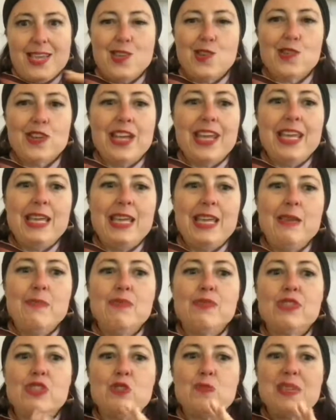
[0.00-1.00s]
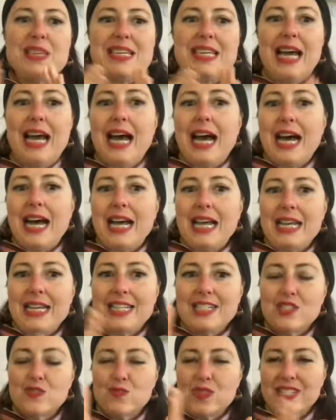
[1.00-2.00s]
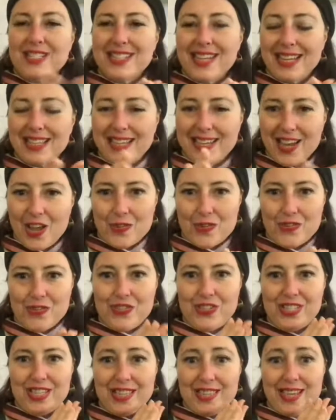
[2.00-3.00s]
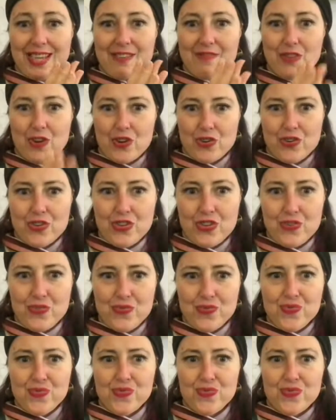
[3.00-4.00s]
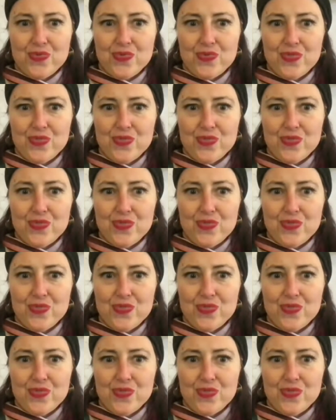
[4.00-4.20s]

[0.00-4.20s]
You're able to be kind when telling others that they have hurt you